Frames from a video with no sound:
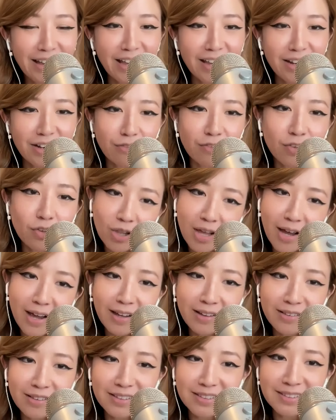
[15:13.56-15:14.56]
And if you
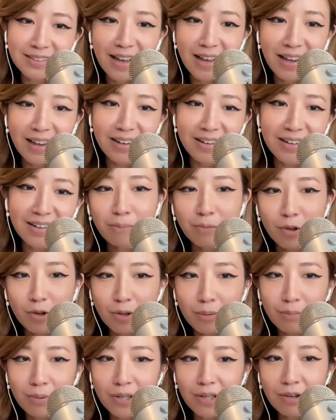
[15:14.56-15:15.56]
lie on the side, you
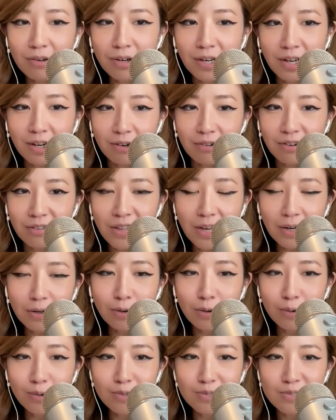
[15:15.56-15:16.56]
can put your ear in that
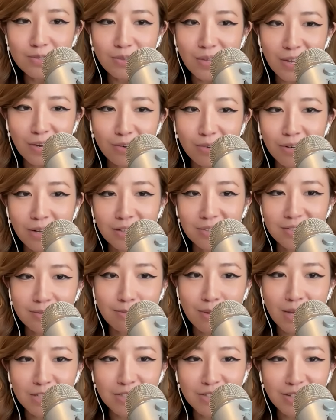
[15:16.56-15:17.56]
hole so that you're not
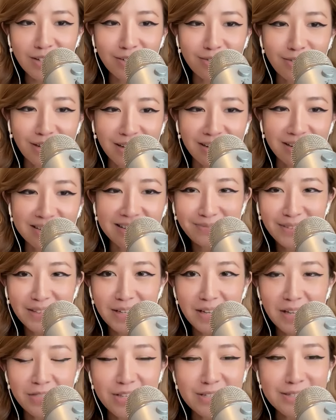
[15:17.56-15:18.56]
smashing your ear.
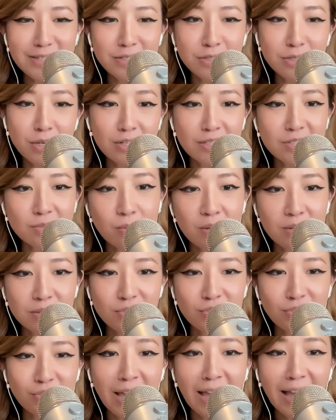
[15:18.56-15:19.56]
This is not a
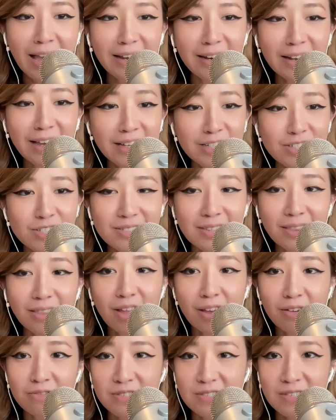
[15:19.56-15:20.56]
sponsored ad. I just
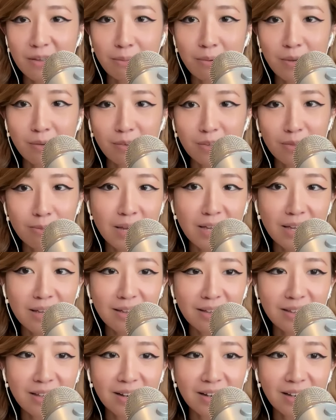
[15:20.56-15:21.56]
love sleeping with my
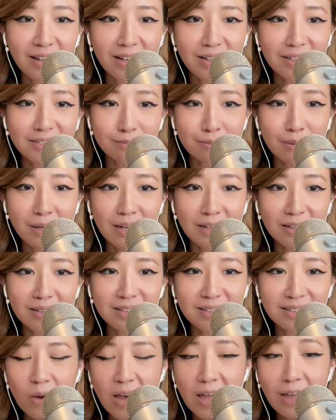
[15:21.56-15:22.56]
Yeti ice
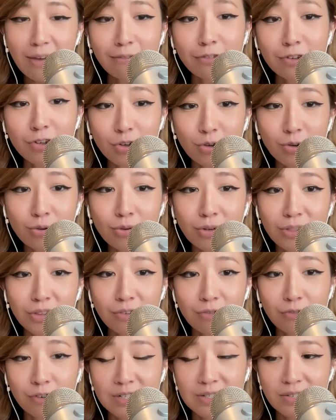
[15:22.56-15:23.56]
pack. I have two in the
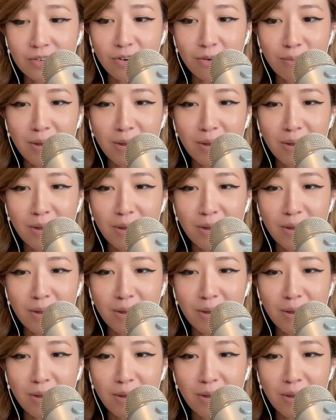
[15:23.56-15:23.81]
freezer.